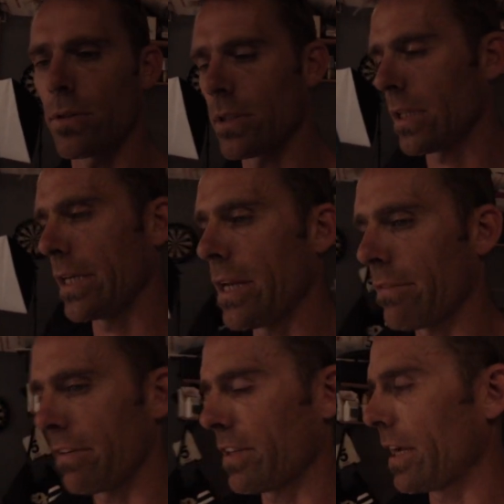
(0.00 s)
cleaned
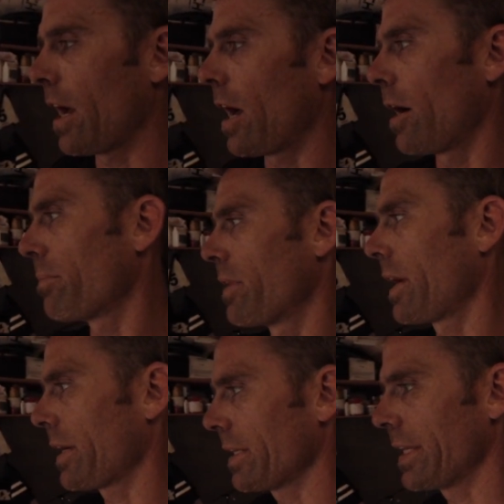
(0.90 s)
everything up that
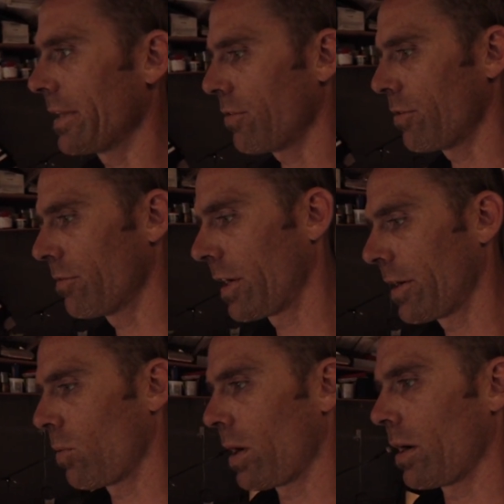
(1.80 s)
I could get to
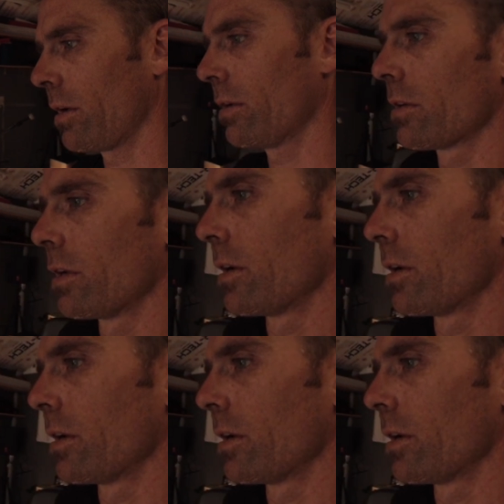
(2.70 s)
very well,